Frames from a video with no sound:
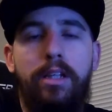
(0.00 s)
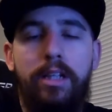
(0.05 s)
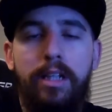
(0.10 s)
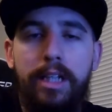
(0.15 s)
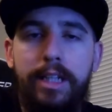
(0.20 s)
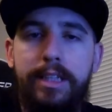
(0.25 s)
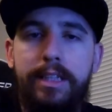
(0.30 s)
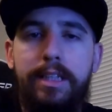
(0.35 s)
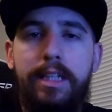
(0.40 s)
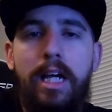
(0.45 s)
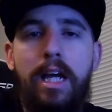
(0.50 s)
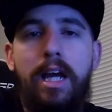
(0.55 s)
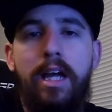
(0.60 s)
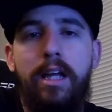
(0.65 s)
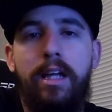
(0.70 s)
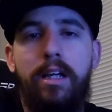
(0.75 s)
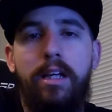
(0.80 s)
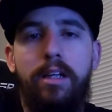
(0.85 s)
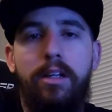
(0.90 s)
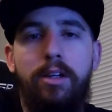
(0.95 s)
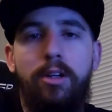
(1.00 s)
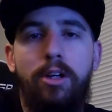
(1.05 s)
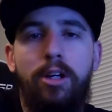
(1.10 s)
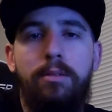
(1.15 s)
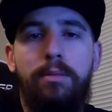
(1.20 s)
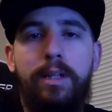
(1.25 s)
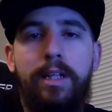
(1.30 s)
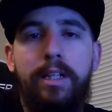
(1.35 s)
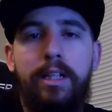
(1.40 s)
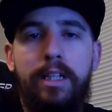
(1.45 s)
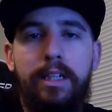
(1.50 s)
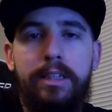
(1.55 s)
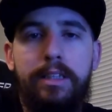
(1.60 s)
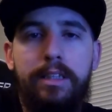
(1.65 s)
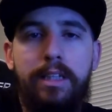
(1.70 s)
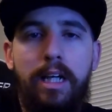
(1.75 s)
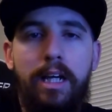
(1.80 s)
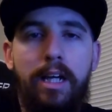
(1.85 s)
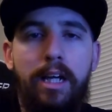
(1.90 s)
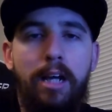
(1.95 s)
let's stay. You know what I mean? Let's
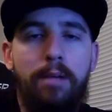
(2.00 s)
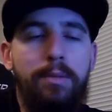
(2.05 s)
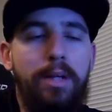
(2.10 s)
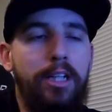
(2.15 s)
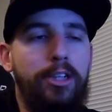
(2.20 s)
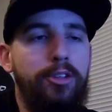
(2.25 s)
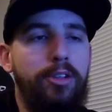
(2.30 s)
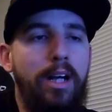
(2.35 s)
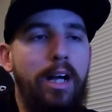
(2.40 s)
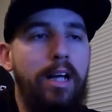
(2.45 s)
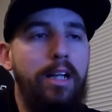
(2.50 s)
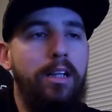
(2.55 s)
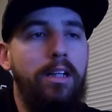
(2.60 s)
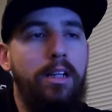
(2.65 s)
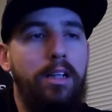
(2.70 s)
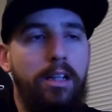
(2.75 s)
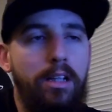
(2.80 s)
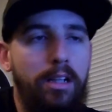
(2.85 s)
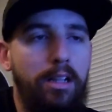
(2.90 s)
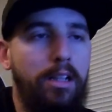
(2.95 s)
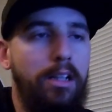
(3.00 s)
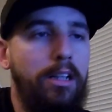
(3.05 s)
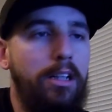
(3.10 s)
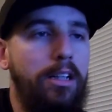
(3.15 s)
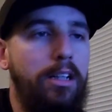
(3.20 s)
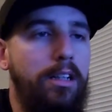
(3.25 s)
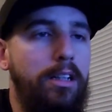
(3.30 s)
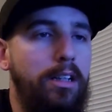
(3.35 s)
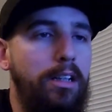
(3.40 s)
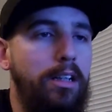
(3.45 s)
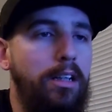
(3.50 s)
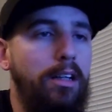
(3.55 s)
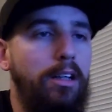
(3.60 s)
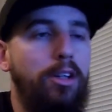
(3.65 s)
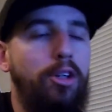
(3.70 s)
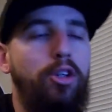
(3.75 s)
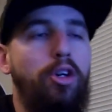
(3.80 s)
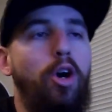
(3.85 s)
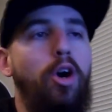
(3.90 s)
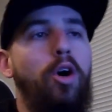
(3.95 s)
stay. I'm not trying to
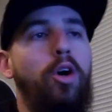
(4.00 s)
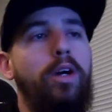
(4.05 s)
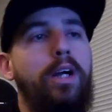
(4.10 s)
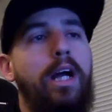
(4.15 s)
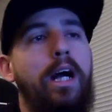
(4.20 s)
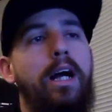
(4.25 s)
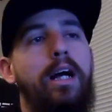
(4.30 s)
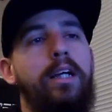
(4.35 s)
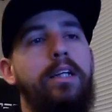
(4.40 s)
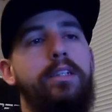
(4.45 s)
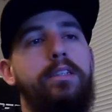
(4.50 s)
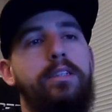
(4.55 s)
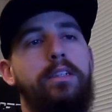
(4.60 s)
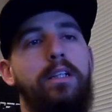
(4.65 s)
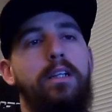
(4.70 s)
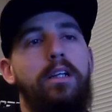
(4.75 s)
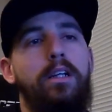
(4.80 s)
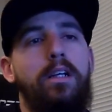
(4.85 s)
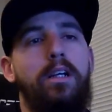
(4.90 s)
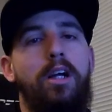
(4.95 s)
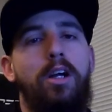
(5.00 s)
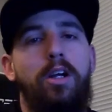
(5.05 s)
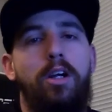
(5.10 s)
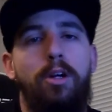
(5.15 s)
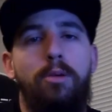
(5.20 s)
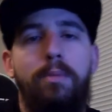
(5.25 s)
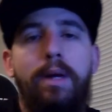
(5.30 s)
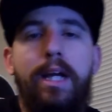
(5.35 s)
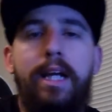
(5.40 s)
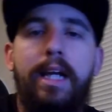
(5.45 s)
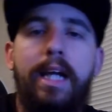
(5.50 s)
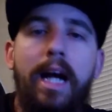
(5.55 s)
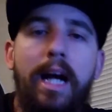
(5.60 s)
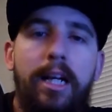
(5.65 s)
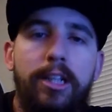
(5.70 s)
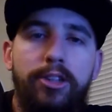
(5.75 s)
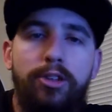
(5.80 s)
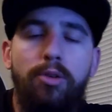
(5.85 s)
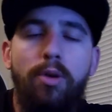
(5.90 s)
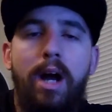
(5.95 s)
call guys or make
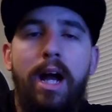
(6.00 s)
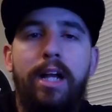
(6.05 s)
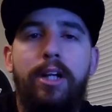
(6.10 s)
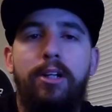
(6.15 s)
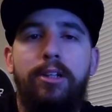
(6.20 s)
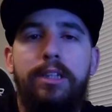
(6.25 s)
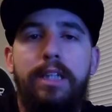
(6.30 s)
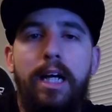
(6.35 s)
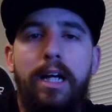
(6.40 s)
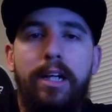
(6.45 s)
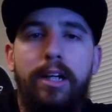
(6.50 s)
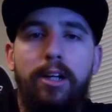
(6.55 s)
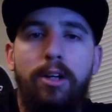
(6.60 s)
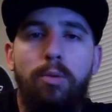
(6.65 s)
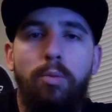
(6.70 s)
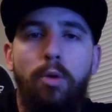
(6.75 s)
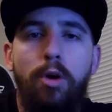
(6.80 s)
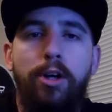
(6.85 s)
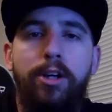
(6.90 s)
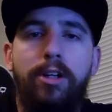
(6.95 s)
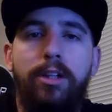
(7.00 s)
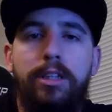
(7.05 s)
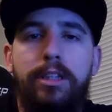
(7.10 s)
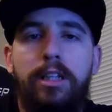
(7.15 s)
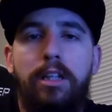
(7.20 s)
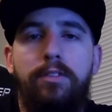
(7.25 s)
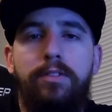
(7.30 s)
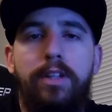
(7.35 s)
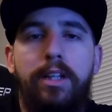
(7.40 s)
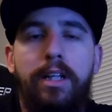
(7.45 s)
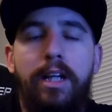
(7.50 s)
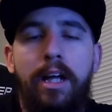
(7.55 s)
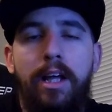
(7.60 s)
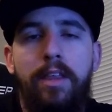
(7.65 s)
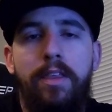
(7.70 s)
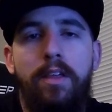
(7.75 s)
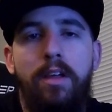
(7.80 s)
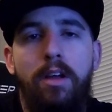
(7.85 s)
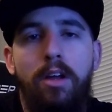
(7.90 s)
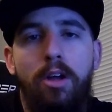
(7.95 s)
guys grinders out here and work yourself to
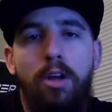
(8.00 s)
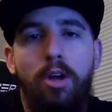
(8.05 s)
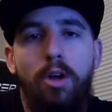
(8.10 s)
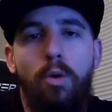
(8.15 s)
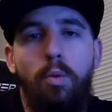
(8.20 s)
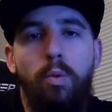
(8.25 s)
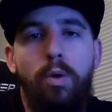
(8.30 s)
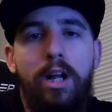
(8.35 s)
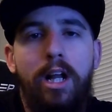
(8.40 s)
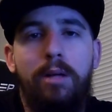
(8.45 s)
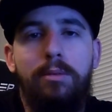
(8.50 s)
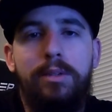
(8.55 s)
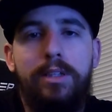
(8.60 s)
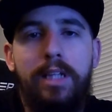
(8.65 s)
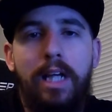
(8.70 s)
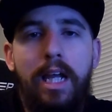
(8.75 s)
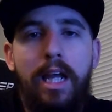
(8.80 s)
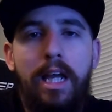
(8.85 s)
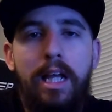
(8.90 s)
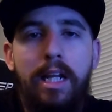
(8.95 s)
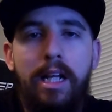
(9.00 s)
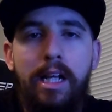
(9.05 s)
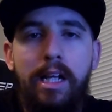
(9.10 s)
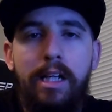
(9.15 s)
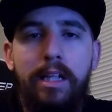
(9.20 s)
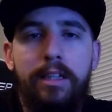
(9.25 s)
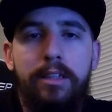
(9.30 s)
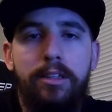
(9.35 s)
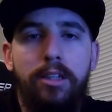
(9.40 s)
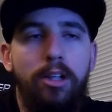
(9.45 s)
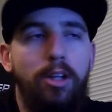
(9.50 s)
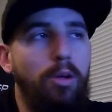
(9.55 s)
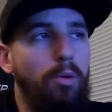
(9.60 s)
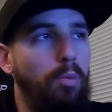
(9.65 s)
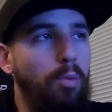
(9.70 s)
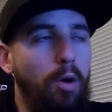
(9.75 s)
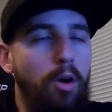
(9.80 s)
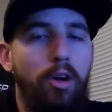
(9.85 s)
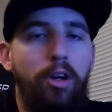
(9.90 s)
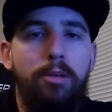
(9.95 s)
death. What I'm saying is
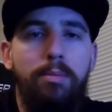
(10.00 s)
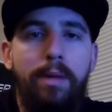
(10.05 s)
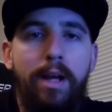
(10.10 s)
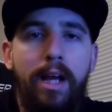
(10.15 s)
work,